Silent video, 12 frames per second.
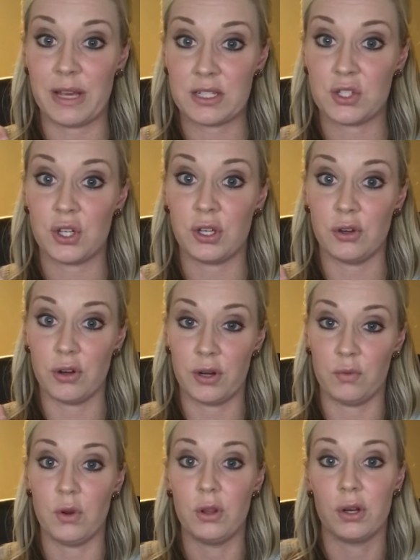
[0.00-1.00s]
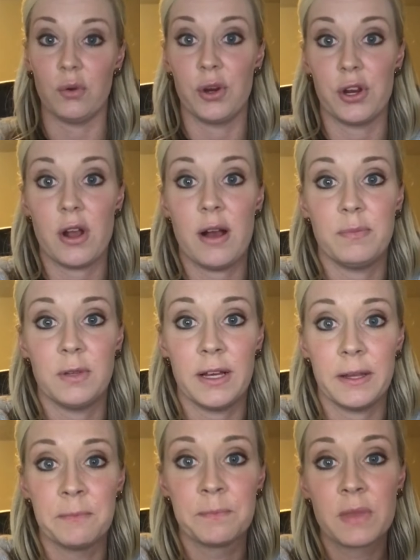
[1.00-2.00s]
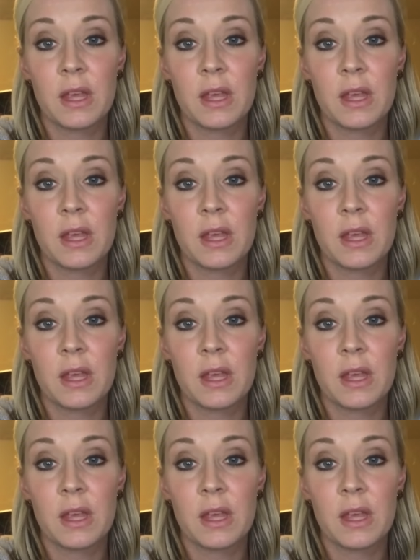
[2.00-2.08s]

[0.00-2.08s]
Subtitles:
messaging your enroller or your upline.